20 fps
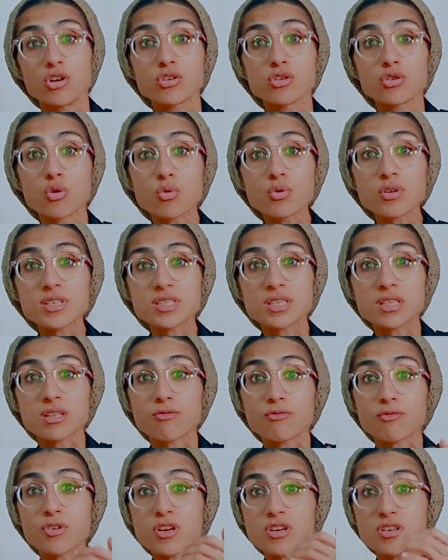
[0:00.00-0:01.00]
you notice that the
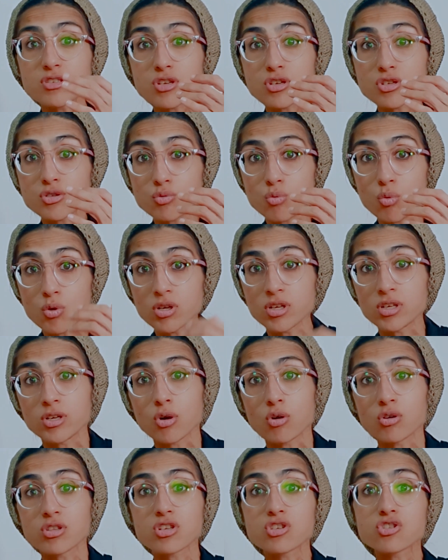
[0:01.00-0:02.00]
fingers is swollen,
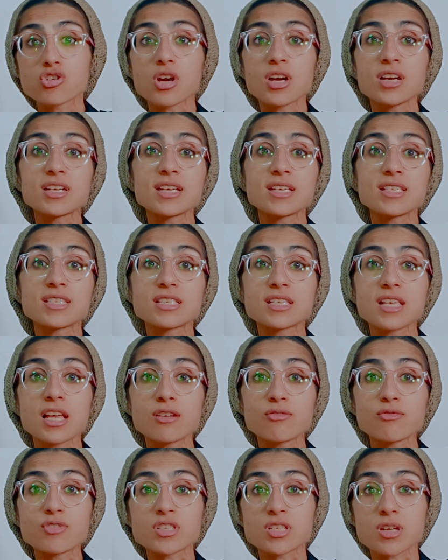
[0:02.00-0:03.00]
or the child itself
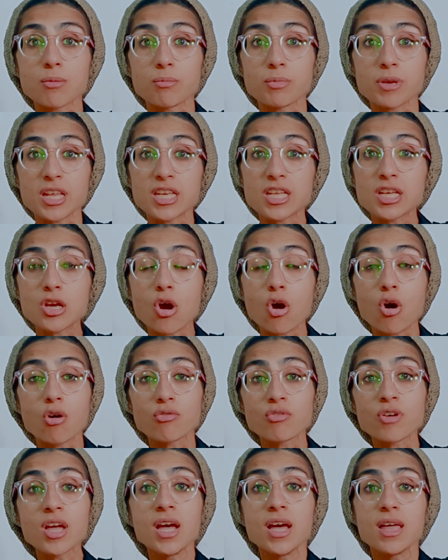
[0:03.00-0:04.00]
is complaining of
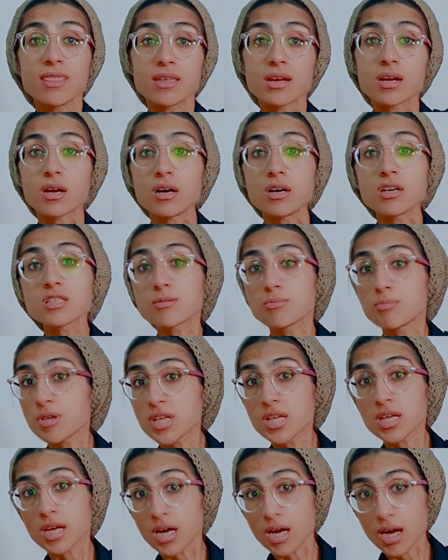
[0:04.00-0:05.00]
the cast
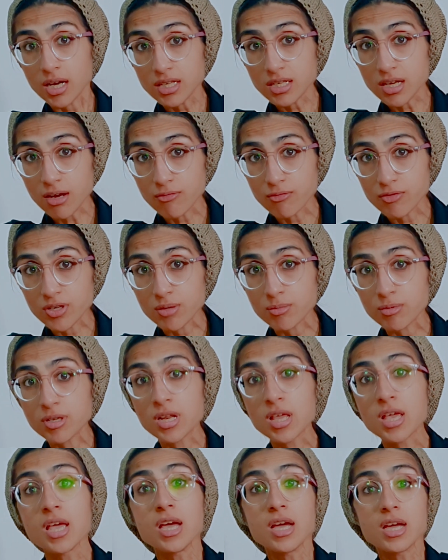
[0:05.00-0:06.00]
being uncomfortable,
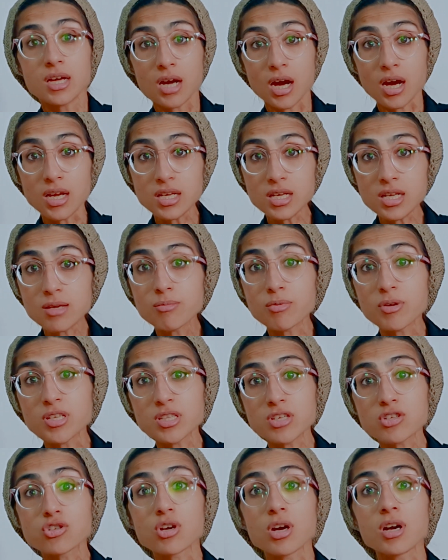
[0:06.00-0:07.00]
kindly bring the
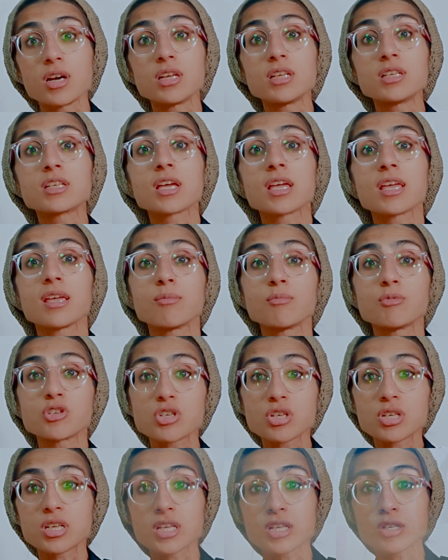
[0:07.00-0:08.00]
child
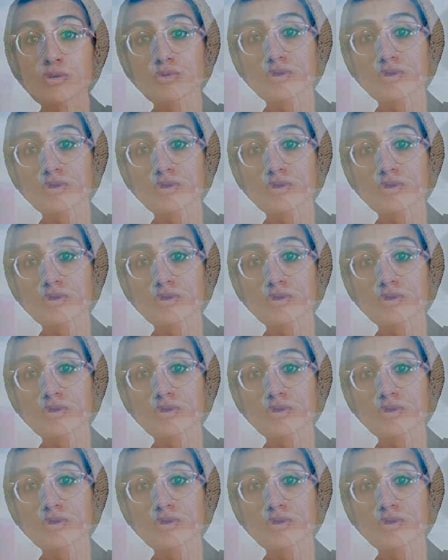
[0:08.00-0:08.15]
immediately to